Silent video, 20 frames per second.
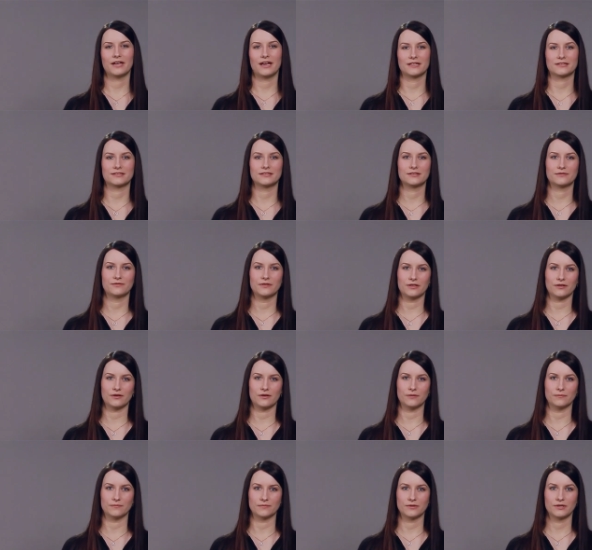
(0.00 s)

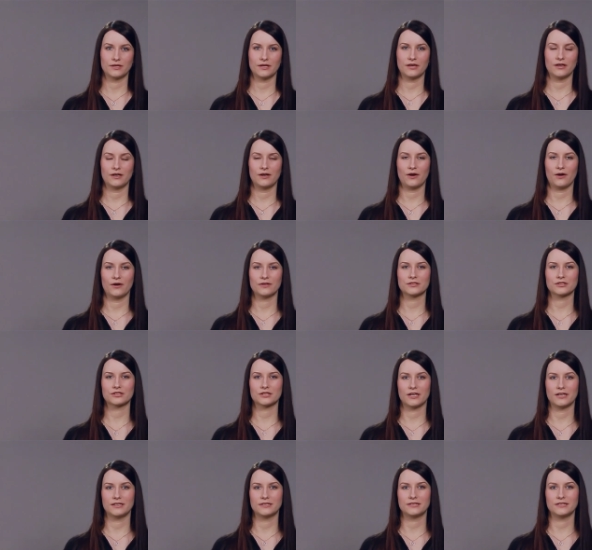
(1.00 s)
and welcome to
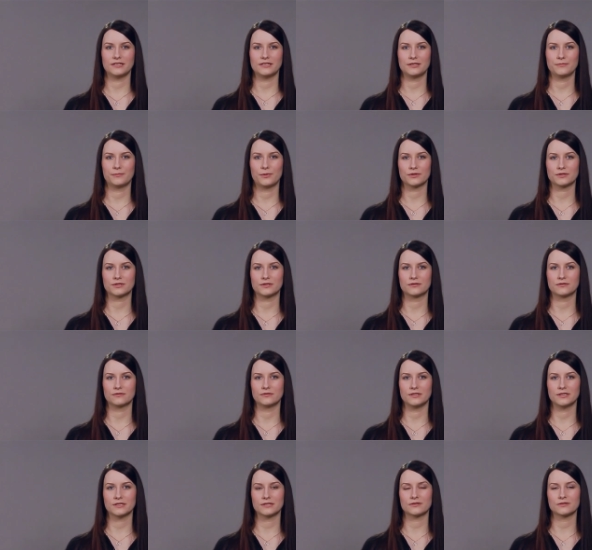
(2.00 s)
this video.
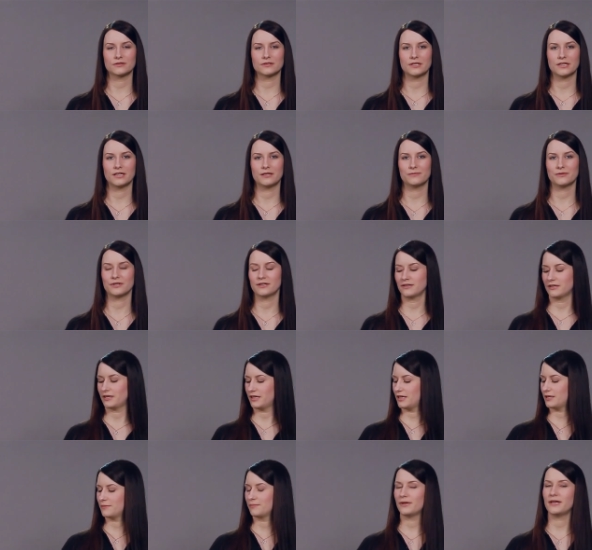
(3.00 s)
Today I'd like to
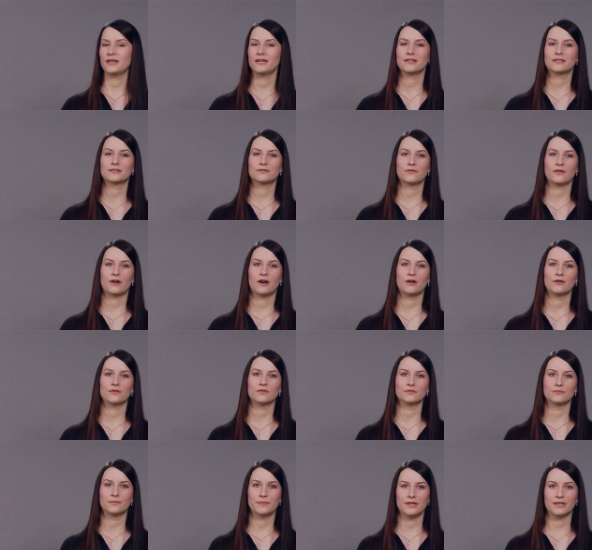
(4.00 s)
introduce the
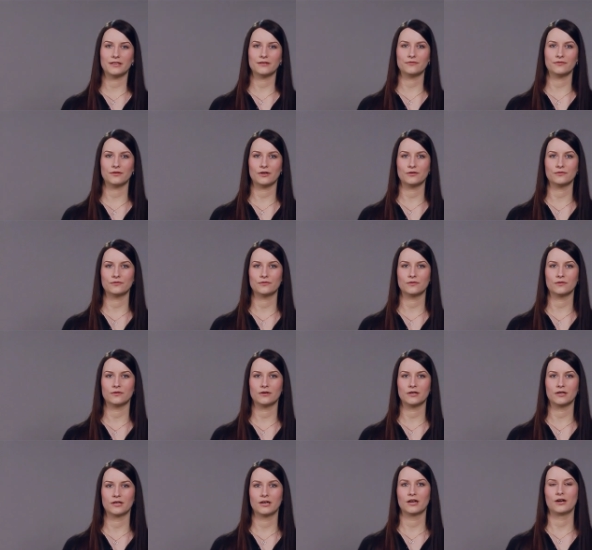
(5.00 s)
PXV and
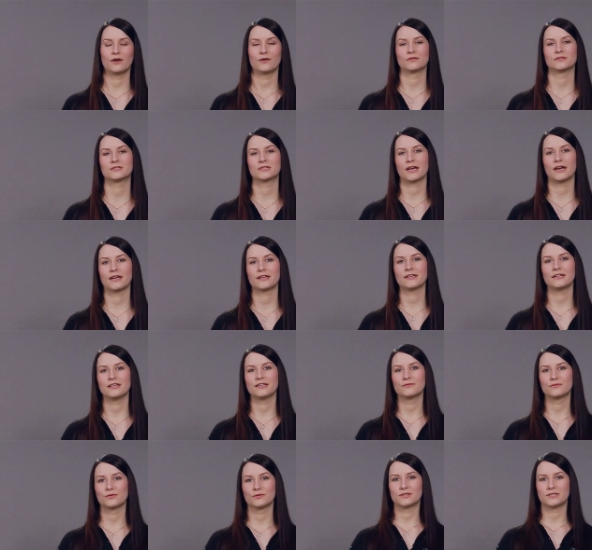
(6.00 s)
PGV positioning
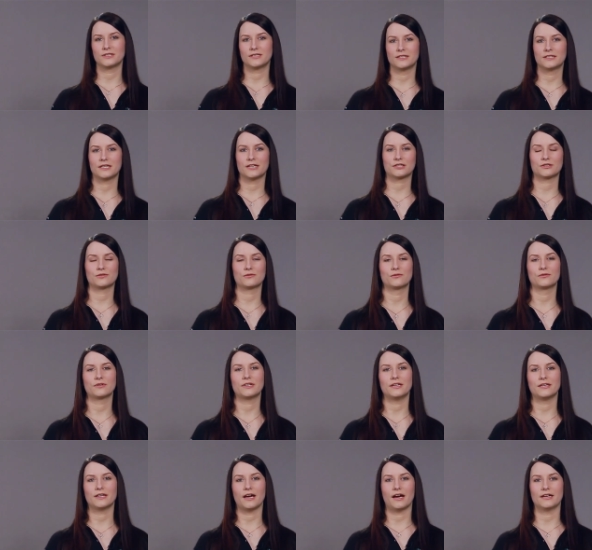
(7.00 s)
systems. I'll show
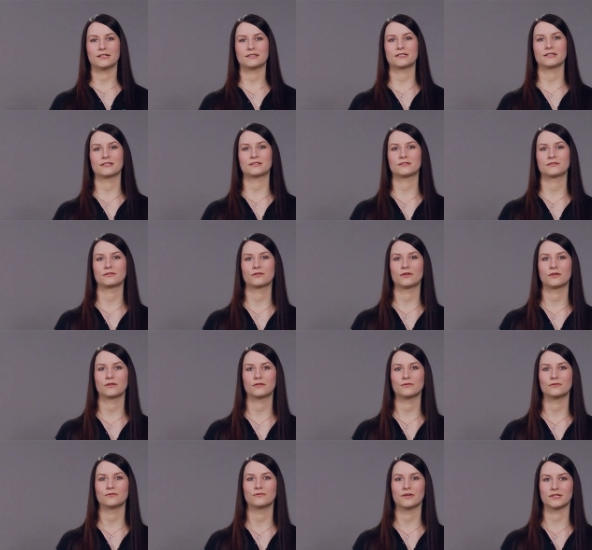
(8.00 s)
you where to use these
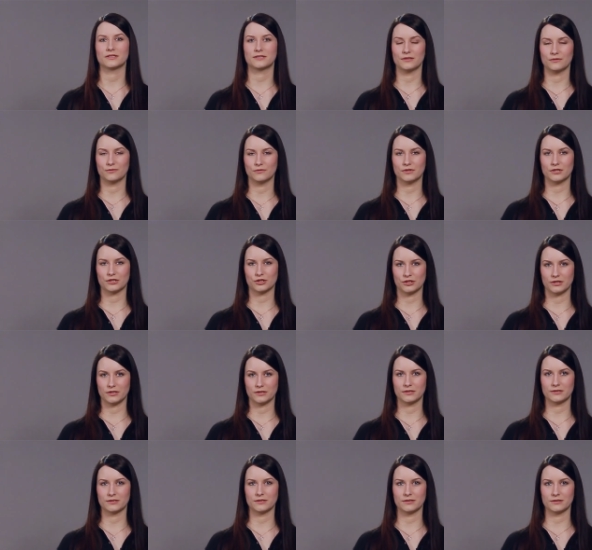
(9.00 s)
technologies and what the
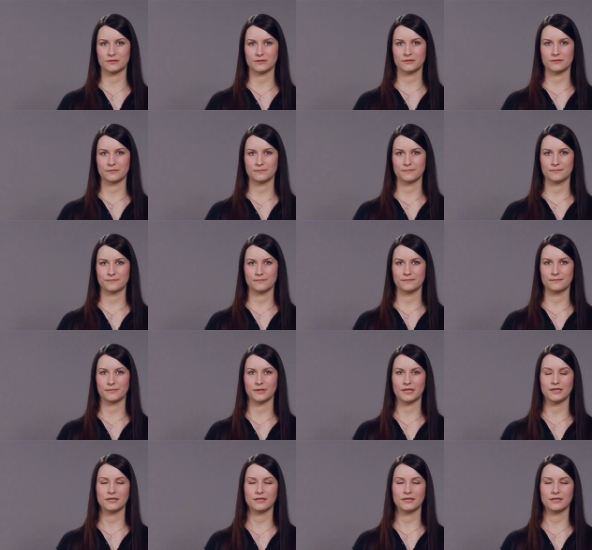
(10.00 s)
differences are.